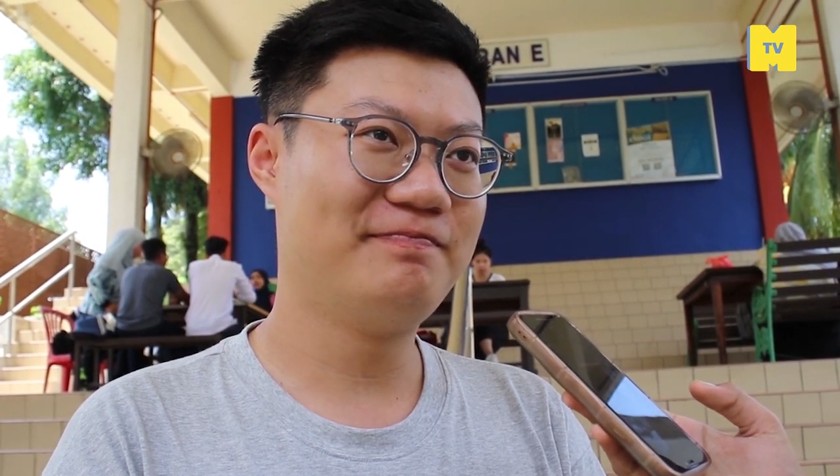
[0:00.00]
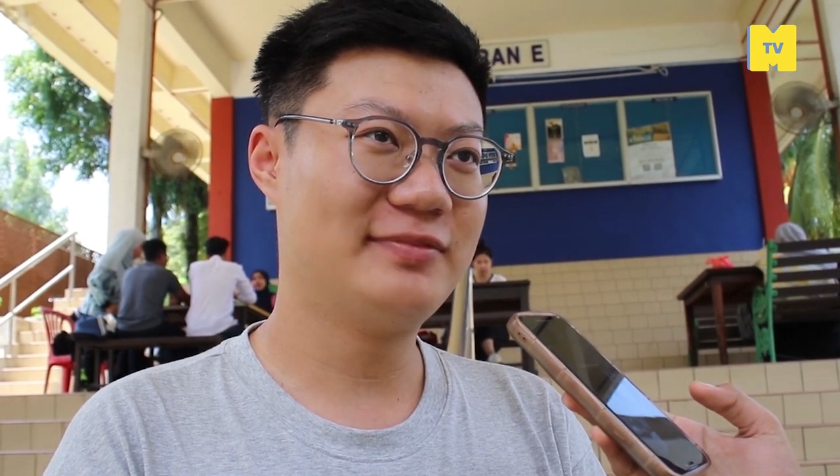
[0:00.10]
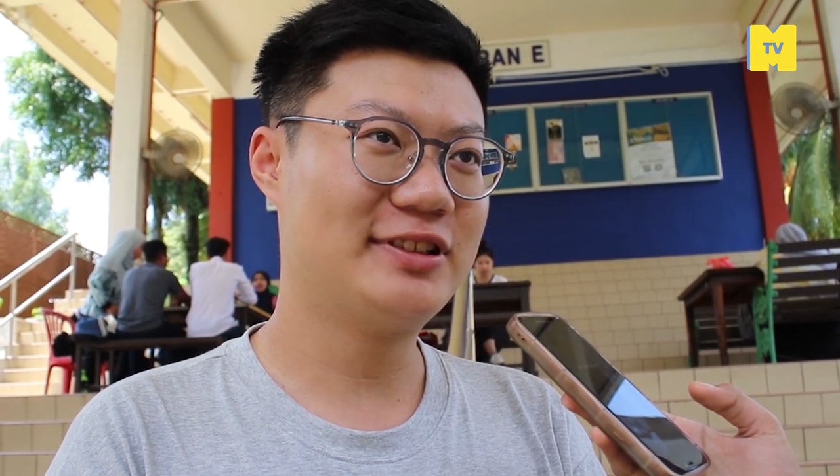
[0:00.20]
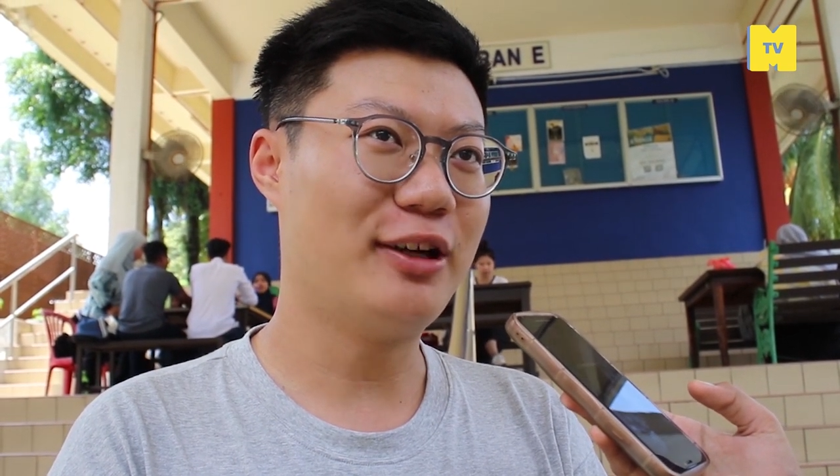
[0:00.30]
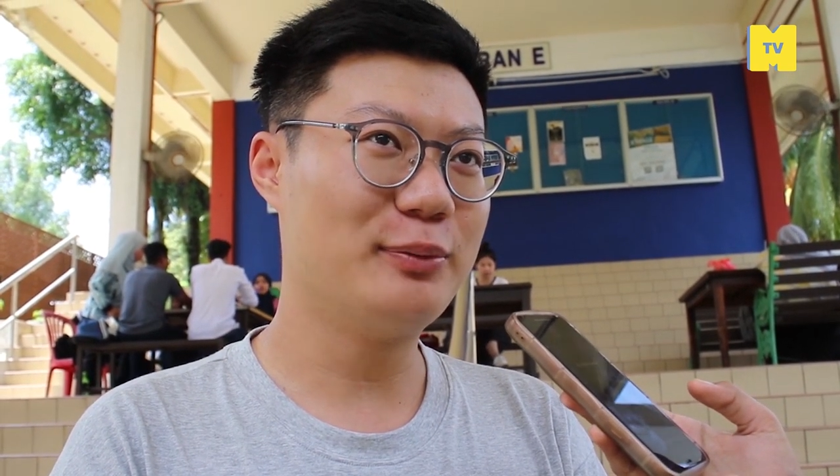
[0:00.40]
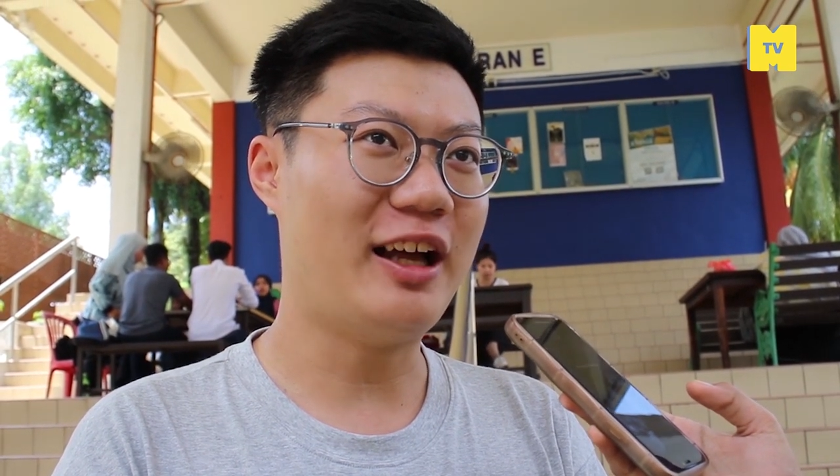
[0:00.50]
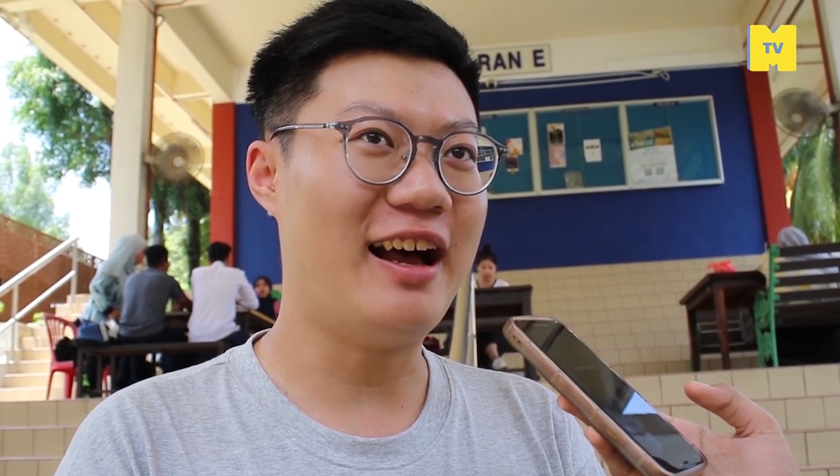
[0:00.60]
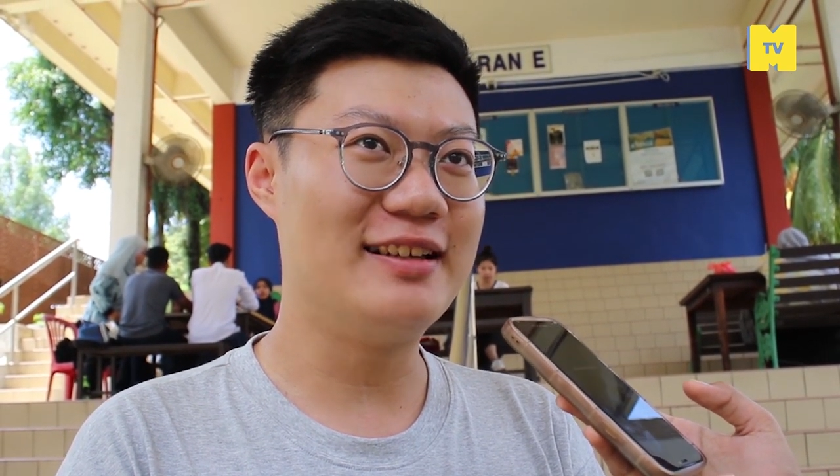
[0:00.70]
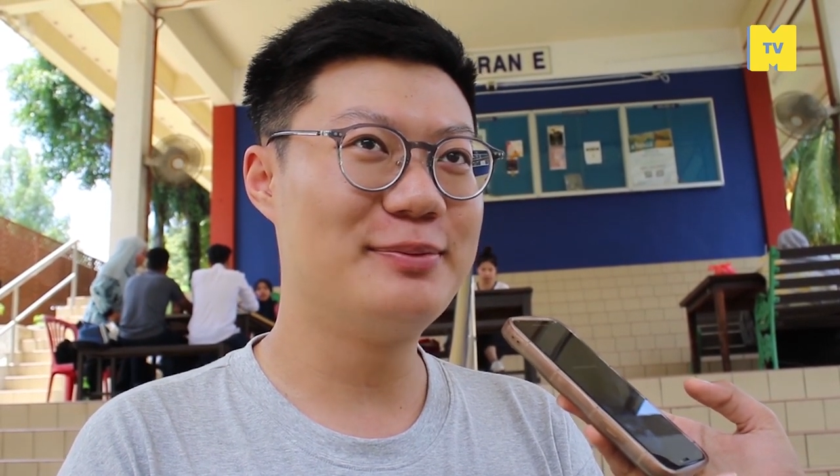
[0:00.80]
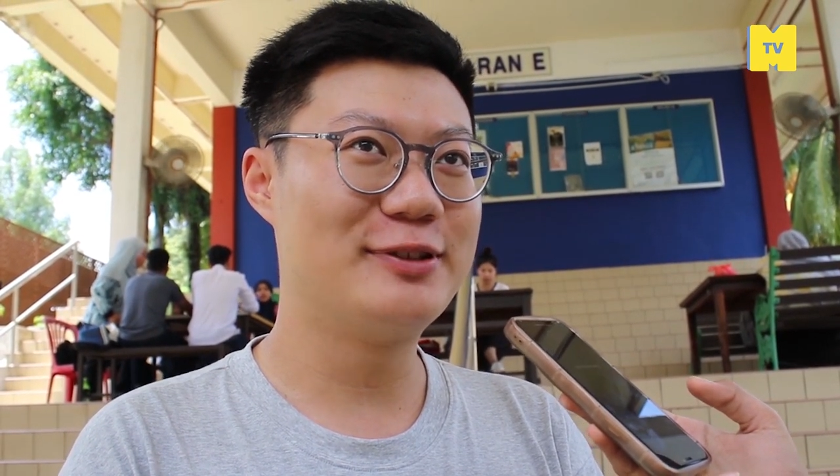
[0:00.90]

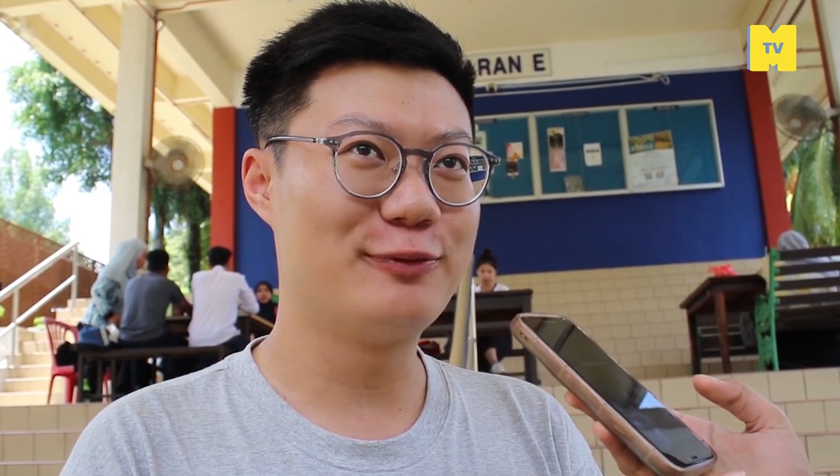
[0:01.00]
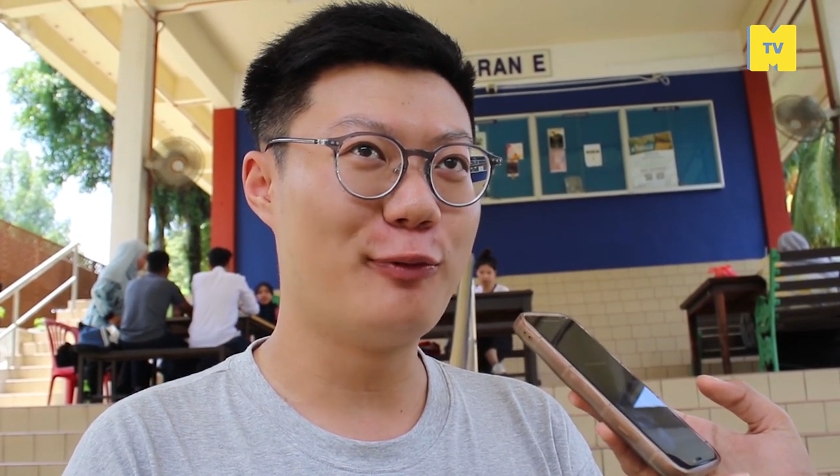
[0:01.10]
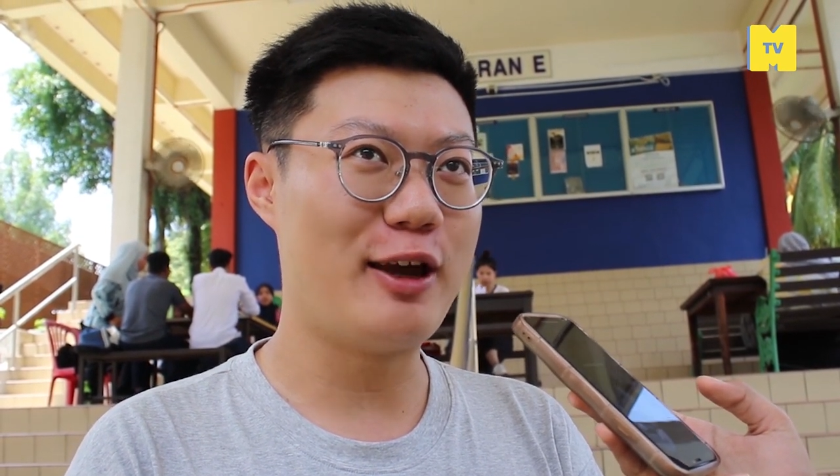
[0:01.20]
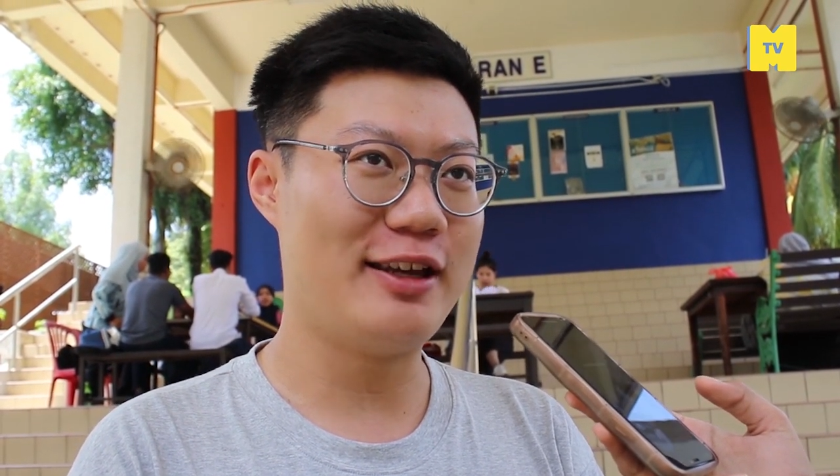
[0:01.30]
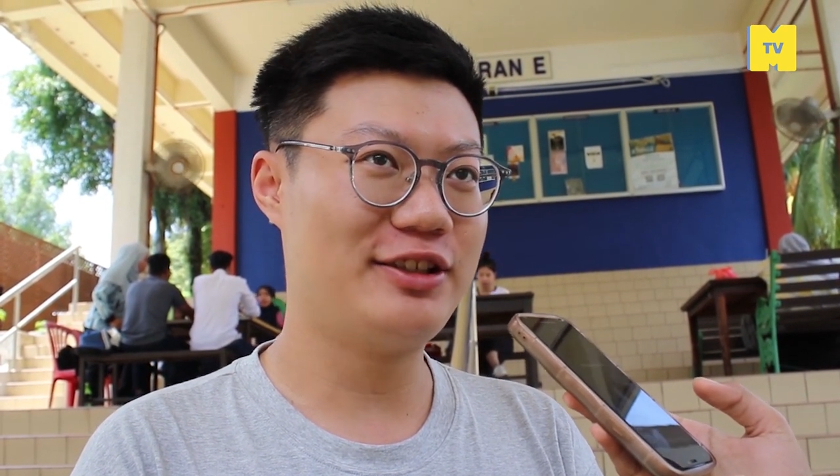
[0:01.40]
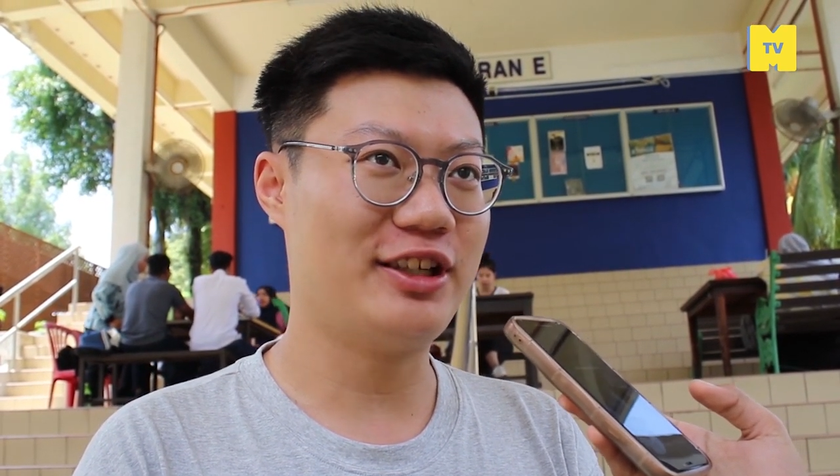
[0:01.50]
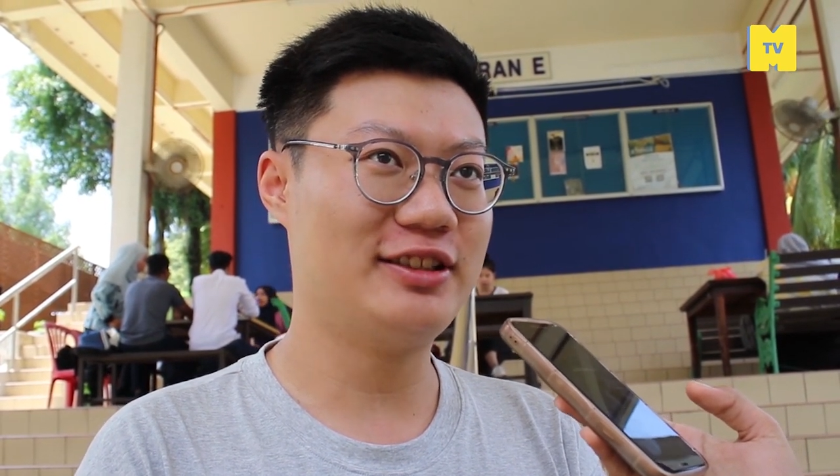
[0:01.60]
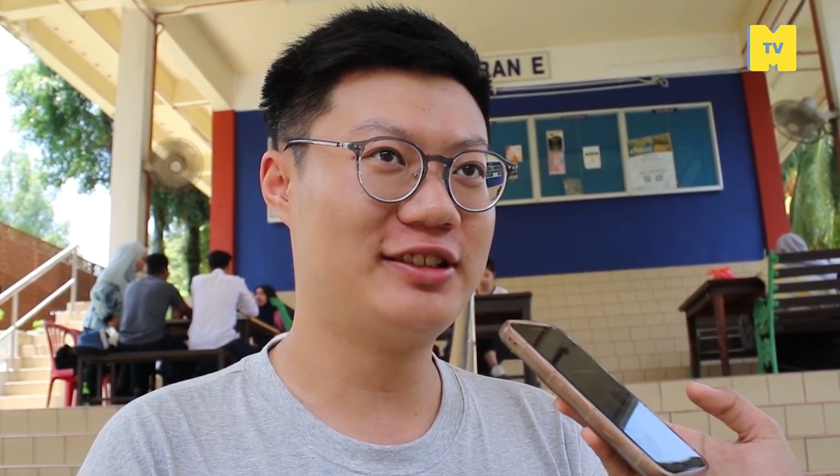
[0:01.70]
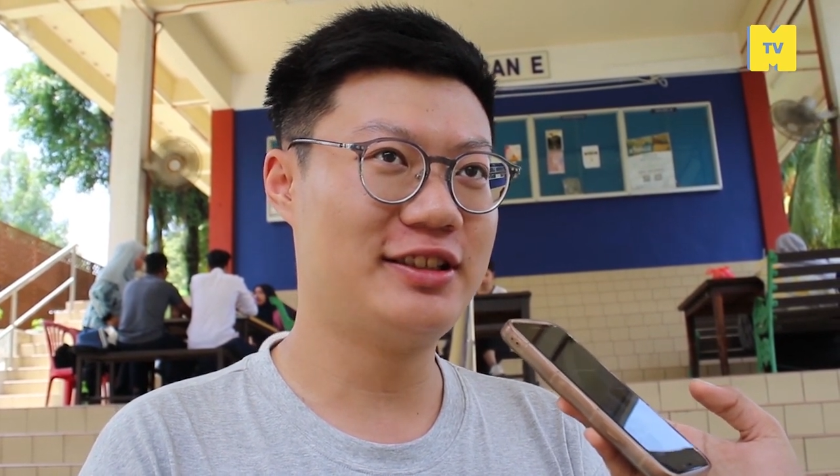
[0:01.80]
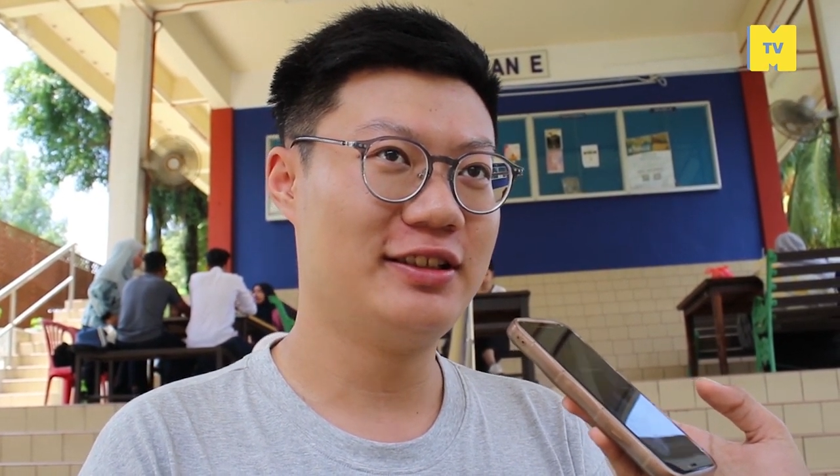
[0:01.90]
sometimes we
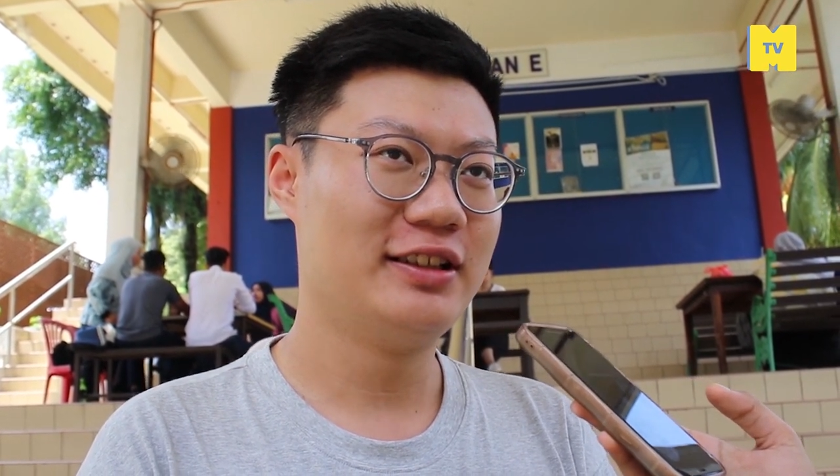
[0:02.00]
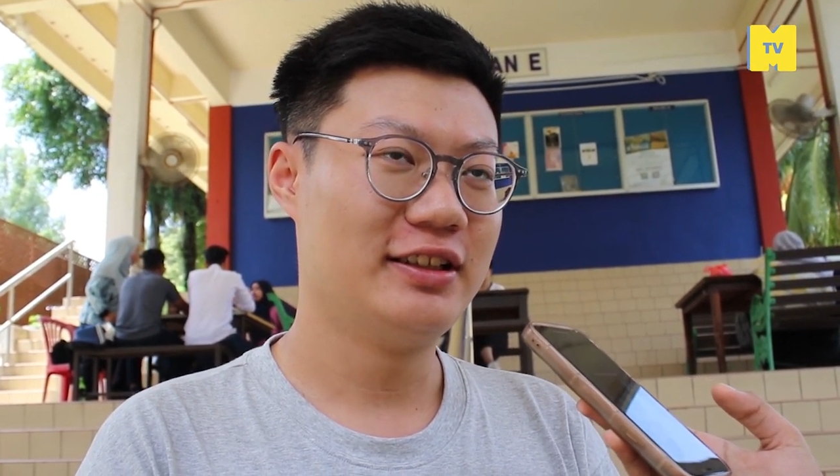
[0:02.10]
just